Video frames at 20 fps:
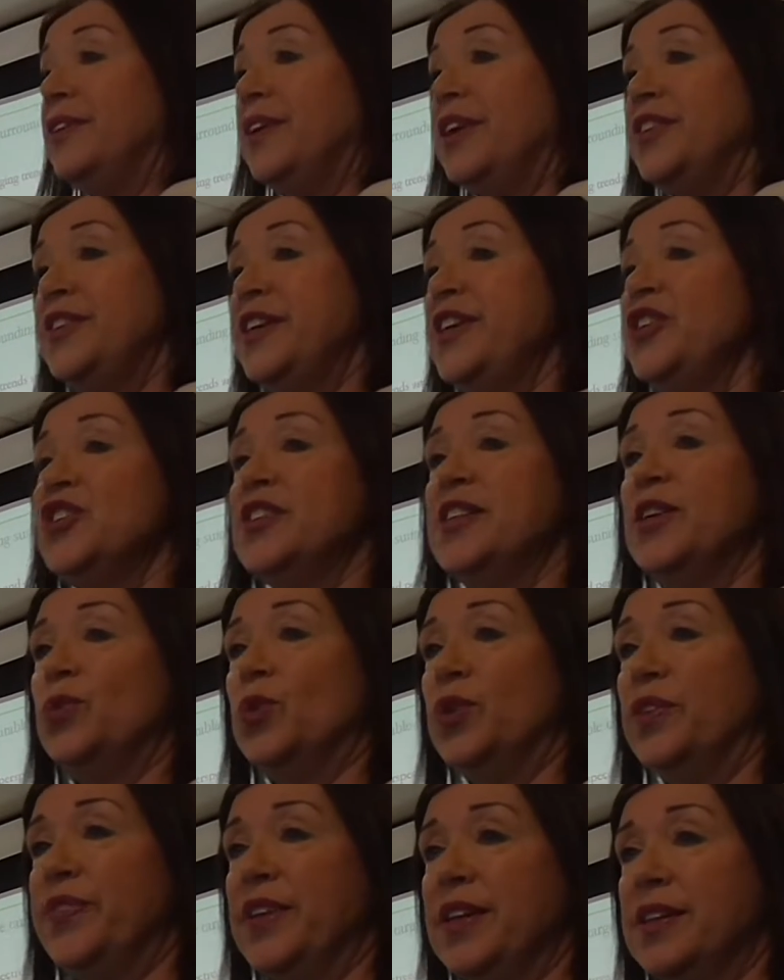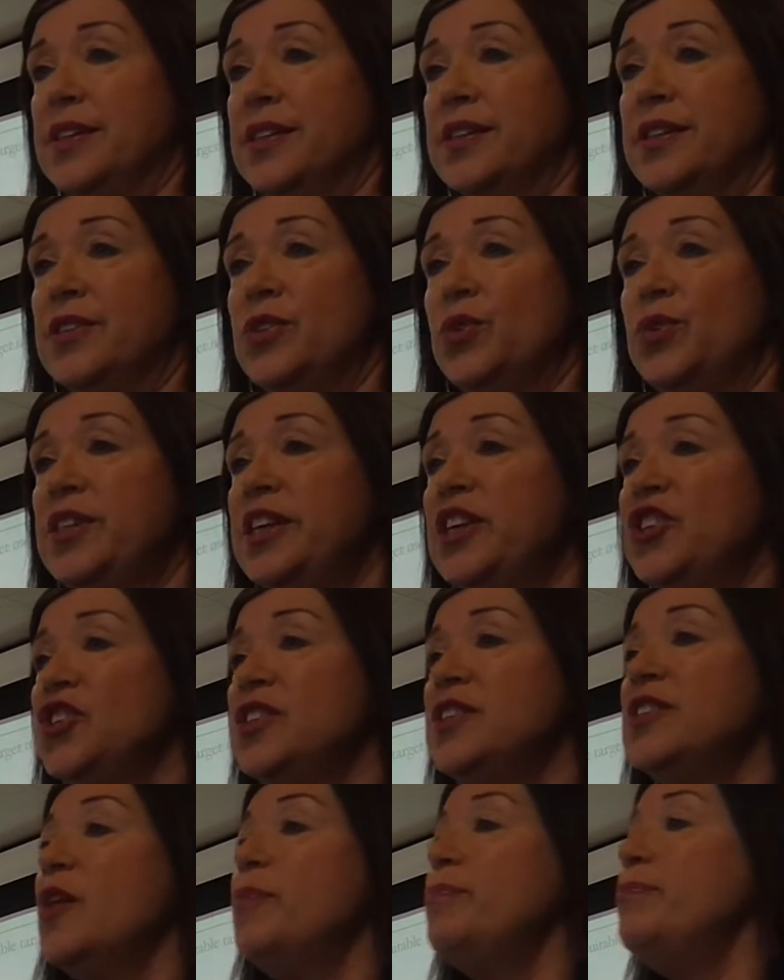are teachers in all of this? So
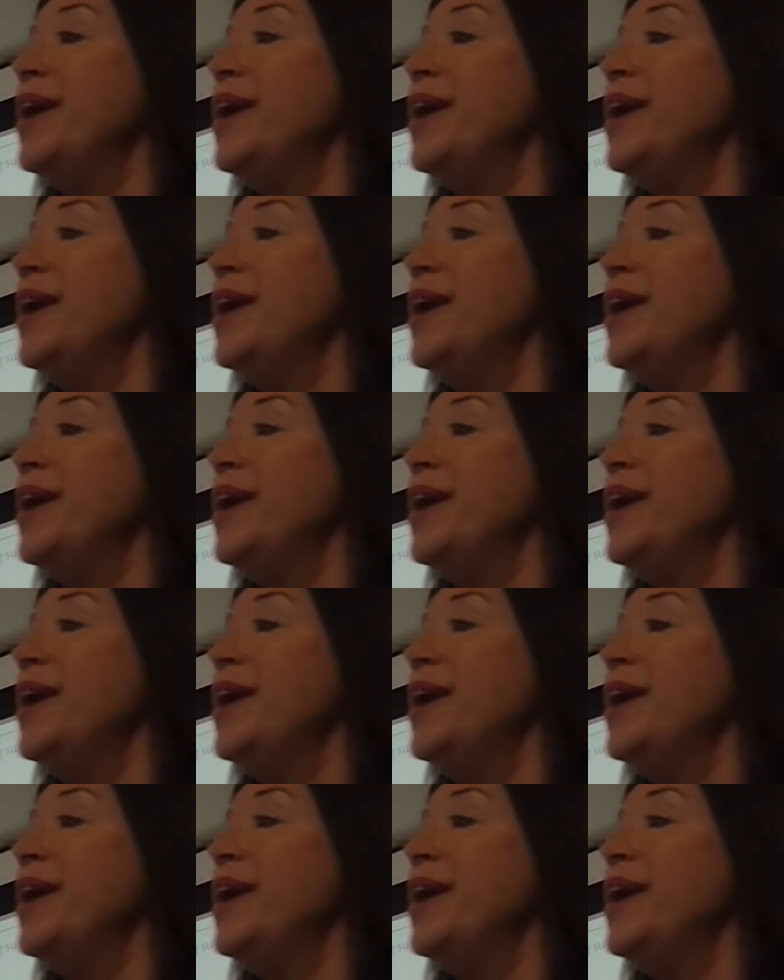teachers are